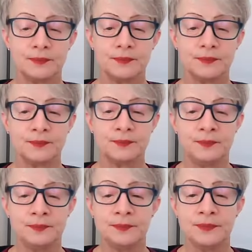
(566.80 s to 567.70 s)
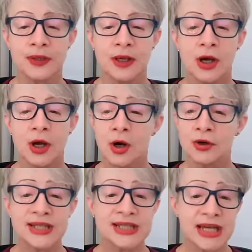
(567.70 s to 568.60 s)
heard
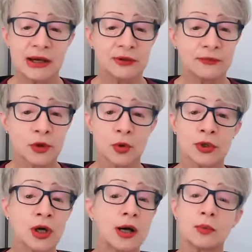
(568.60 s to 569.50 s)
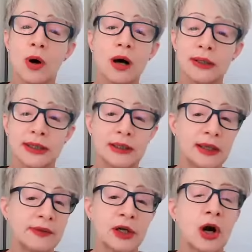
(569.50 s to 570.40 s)
the sound of the Lord God
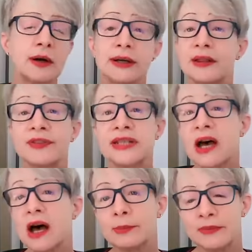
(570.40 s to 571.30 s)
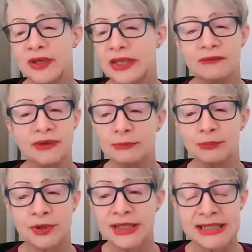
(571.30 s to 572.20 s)
walking in the garden at the time of the evening
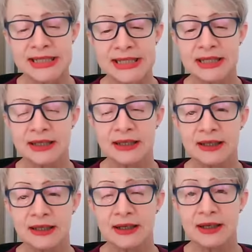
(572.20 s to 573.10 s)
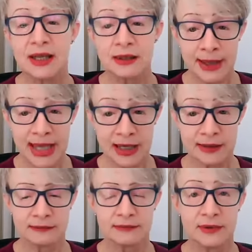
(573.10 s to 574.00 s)
breeze. And the
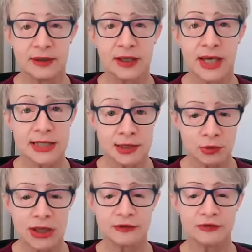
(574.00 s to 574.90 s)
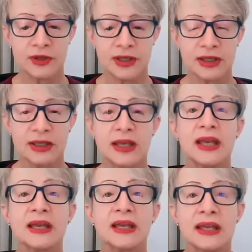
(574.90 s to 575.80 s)
man and his wife
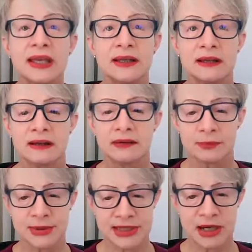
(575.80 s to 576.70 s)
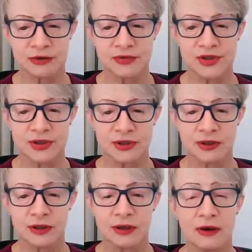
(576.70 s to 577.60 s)
hid themselves
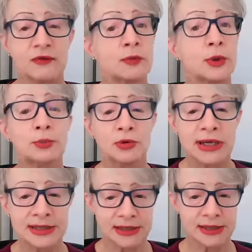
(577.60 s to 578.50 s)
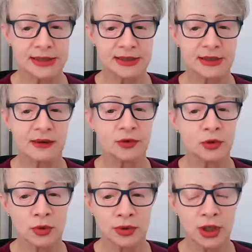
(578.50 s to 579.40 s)
from the presence of
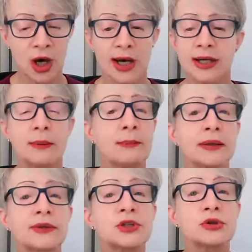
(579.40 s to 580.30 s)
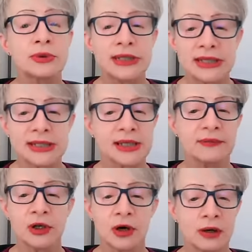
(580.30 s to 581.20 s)
the Lord God among the trees
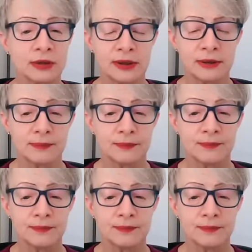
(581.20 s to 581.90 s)
of the garden.